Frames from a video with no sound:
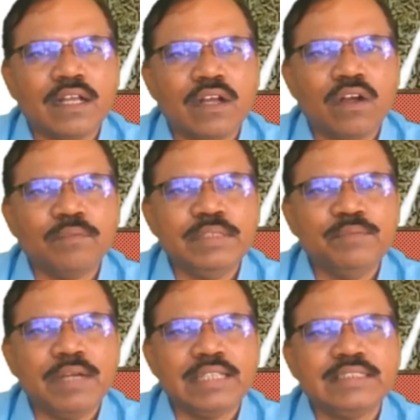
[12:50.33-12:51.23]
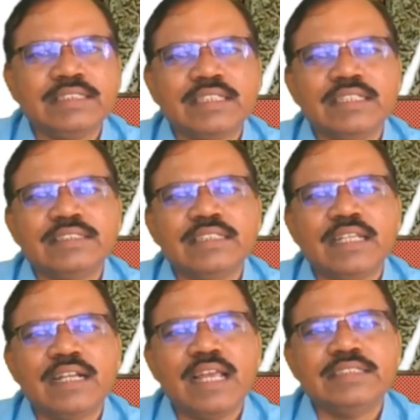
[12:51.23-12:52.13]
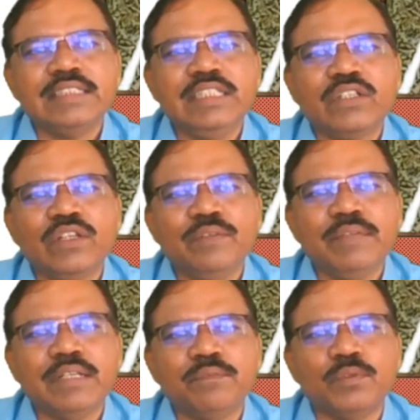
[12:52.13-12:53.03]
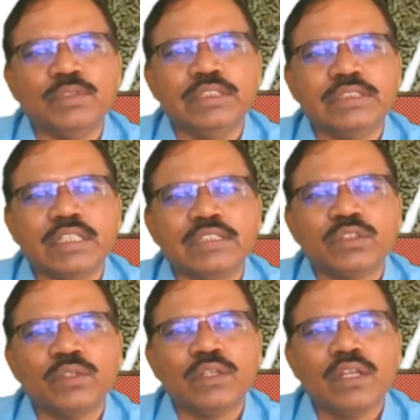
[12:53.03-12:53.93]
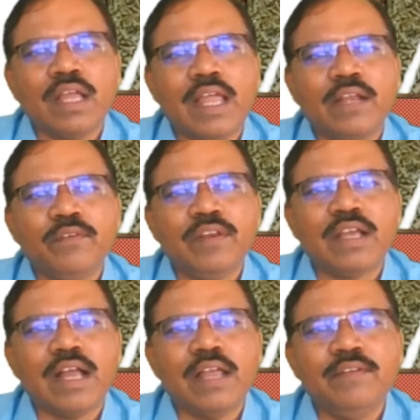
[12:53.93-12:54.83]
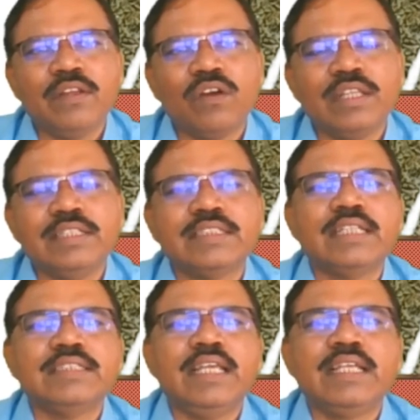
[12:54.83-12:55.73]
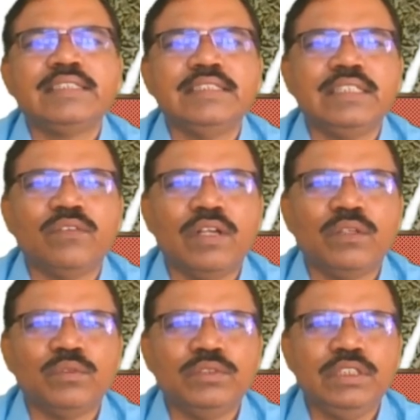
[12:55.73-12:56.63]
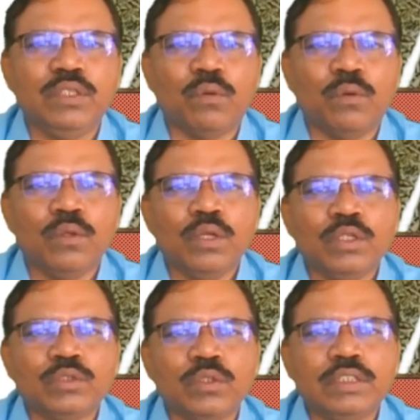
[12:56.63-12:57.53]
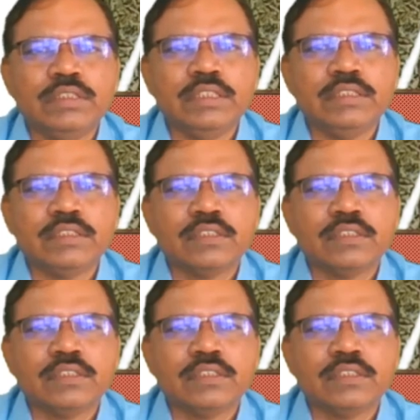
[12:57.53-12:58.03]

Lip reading: of the mass is considered as equilibrium position. So and I will call this as x is equal to 0. So this is